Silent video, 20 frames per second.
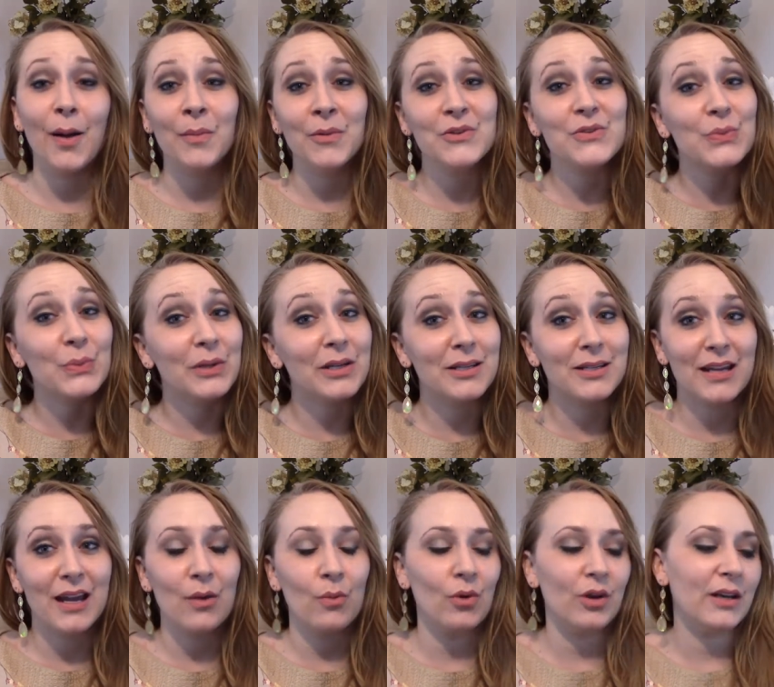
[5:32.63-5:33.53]
almost wish
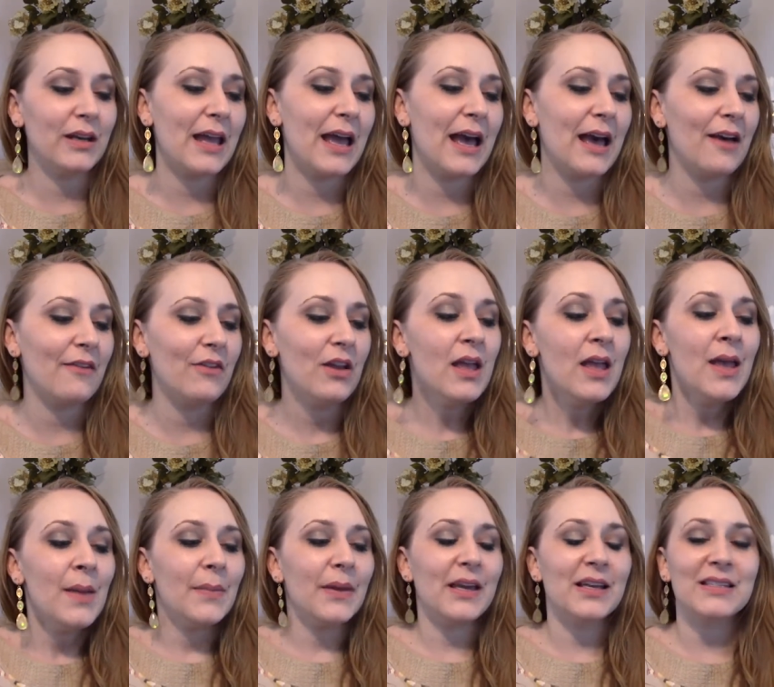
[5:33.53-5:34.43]
I wouldn't have
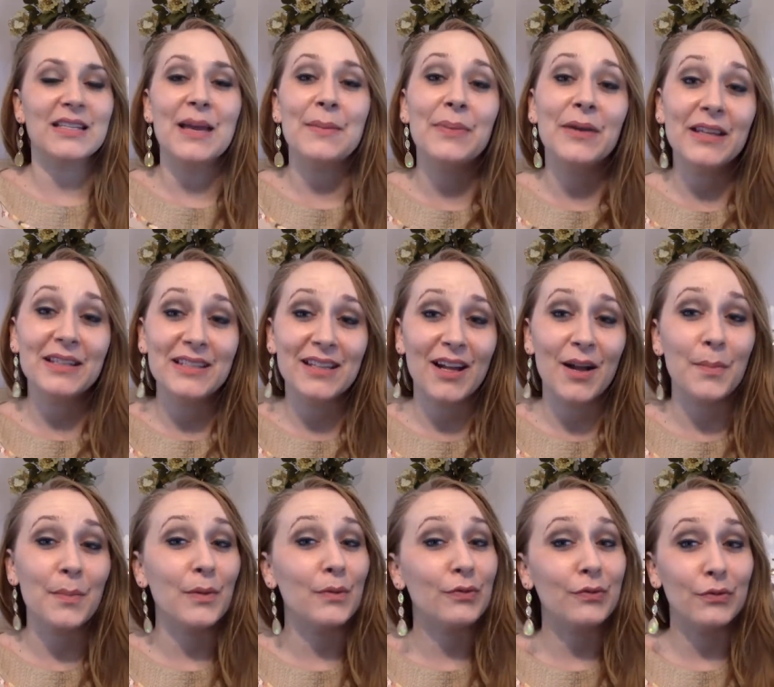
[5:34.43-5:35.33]
because I picked it
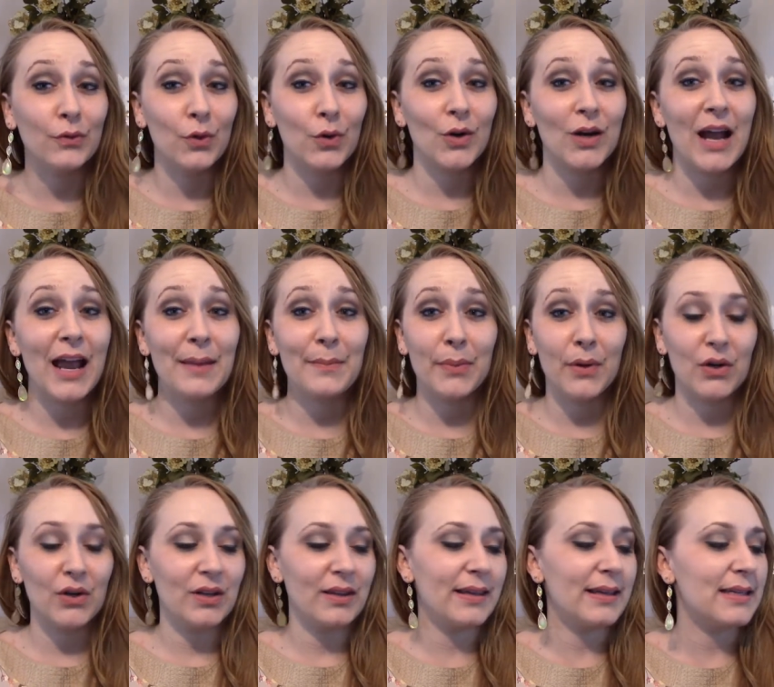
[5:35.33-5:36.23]
up before I
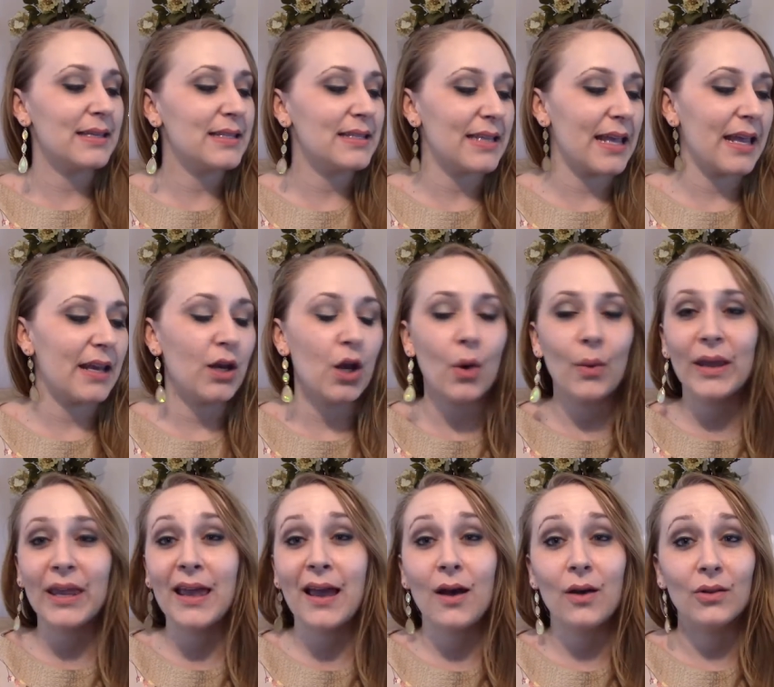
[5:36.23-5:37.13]
burned this and
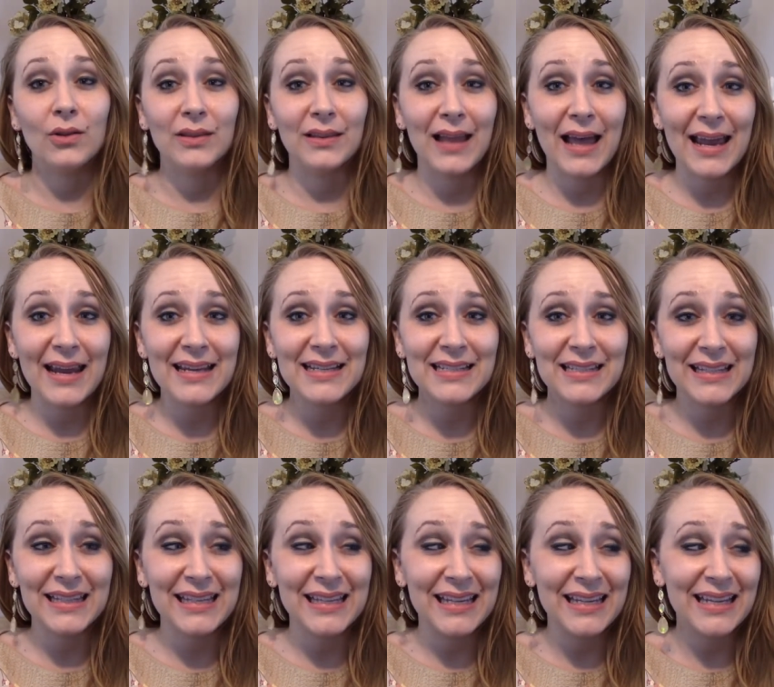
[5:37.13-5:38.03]
knowing how
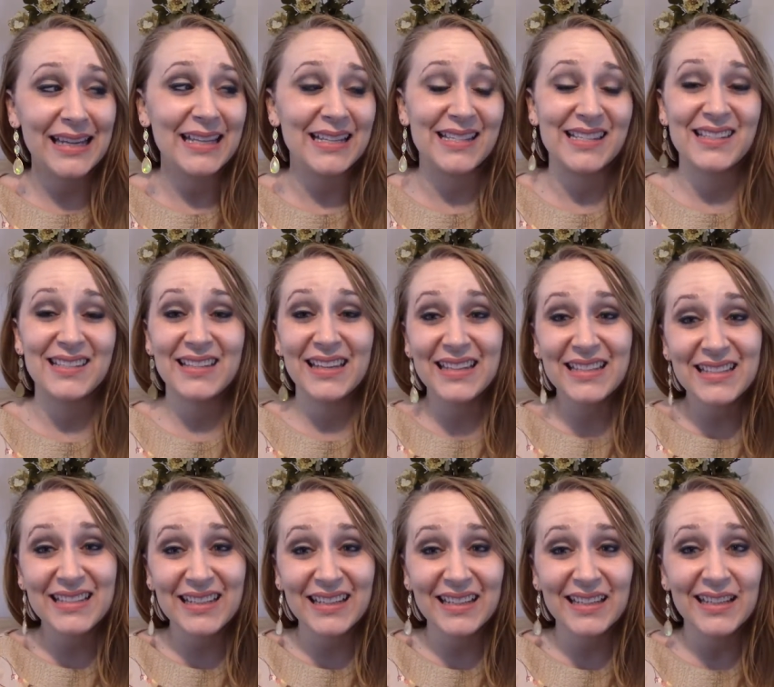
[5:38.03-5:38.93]
lightly it's
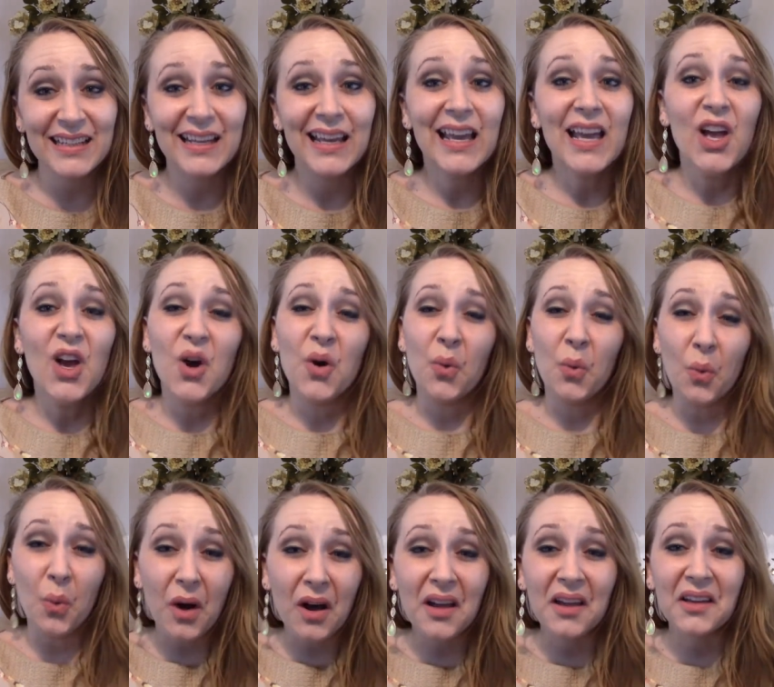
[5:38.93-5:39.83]
scented,
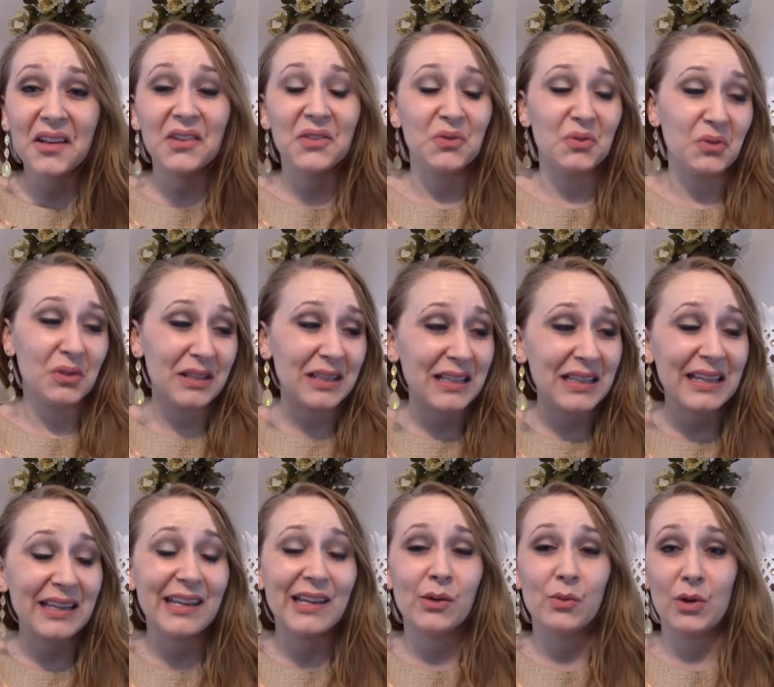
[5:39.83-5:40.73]
one
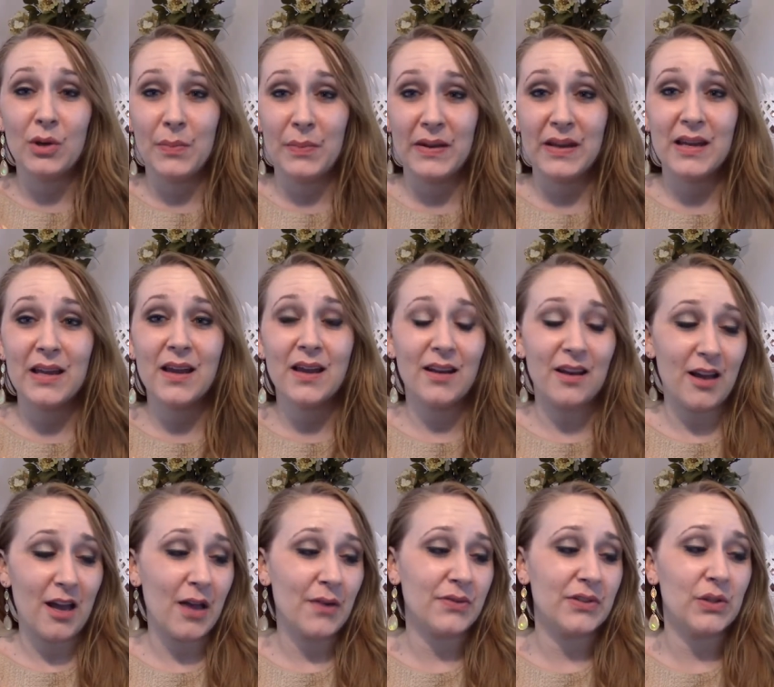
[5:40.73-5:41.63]
really would be
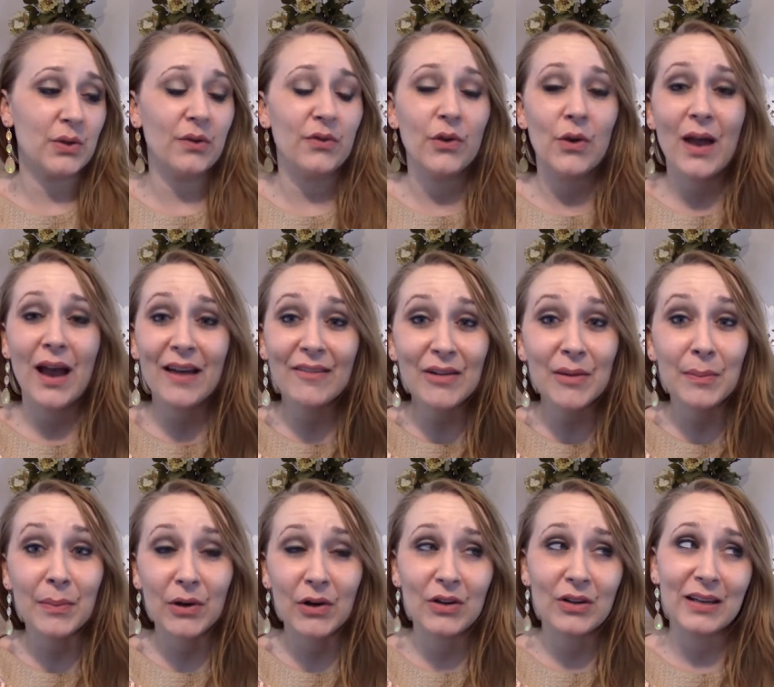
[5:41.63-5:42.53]
enough. So if you
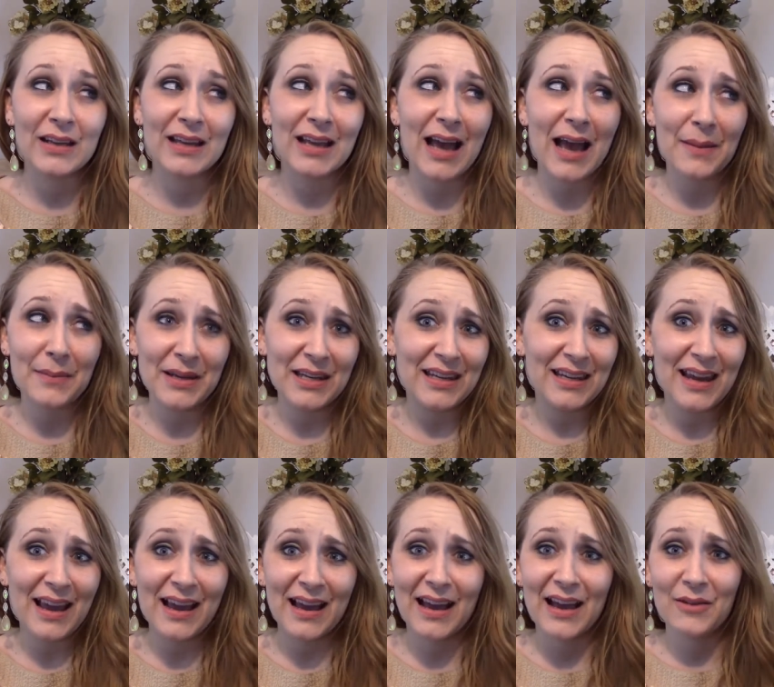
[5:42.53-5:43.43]
haven't burned it, I mean,
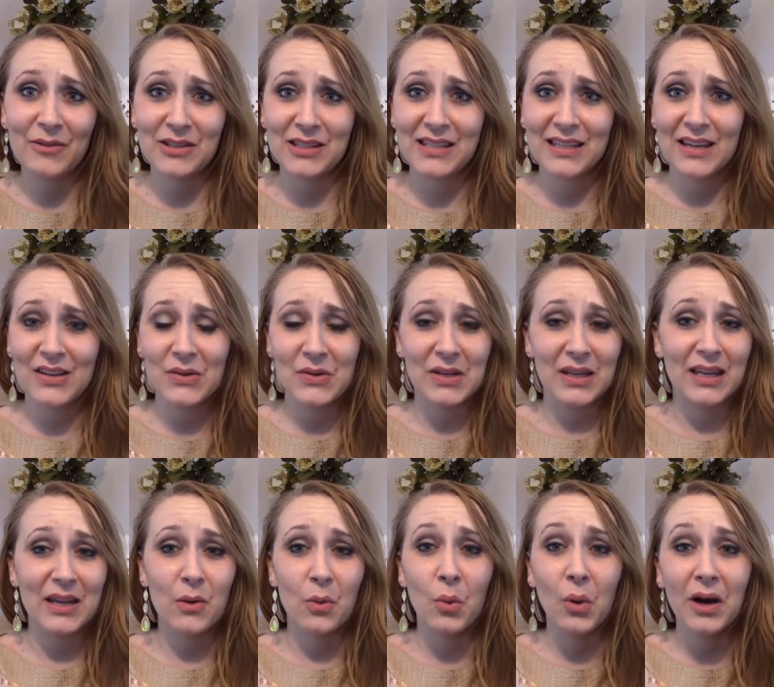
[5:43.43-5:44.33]
yeah, I would say you could
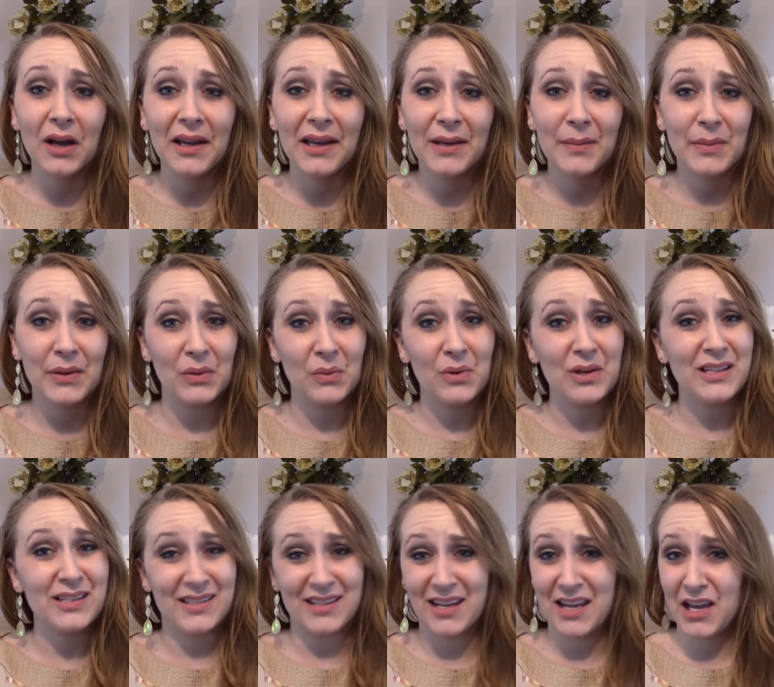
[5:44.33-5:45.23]
get one, but
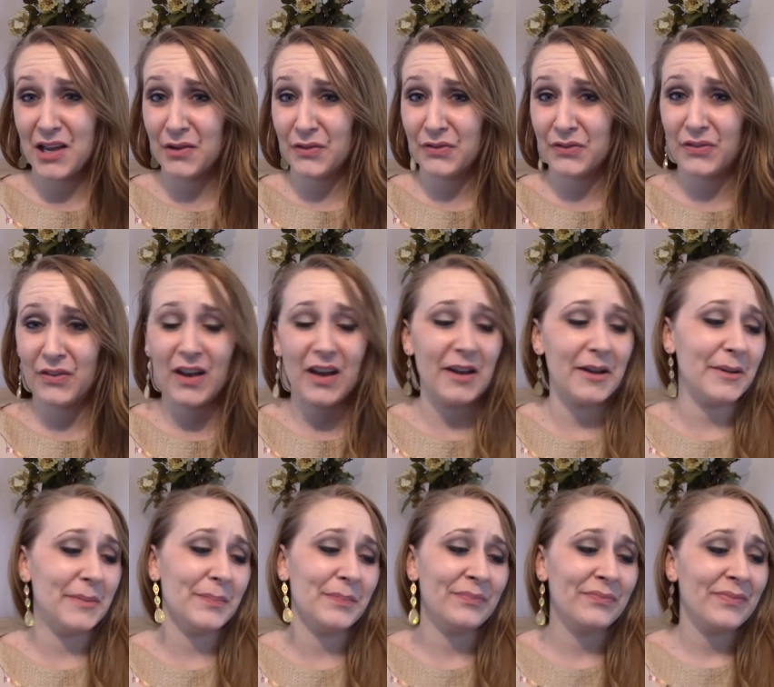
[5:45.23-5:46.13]
one's enough.
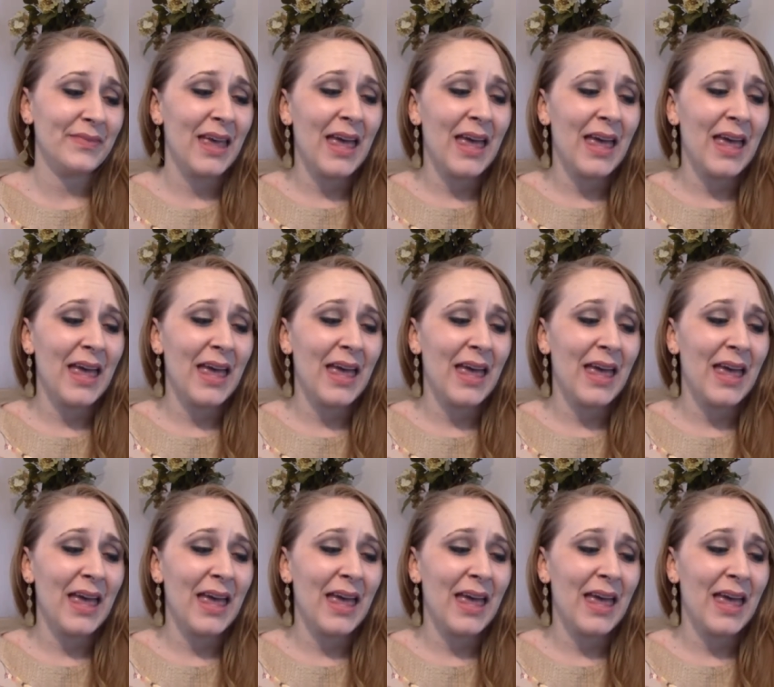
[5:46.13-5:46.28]
Um,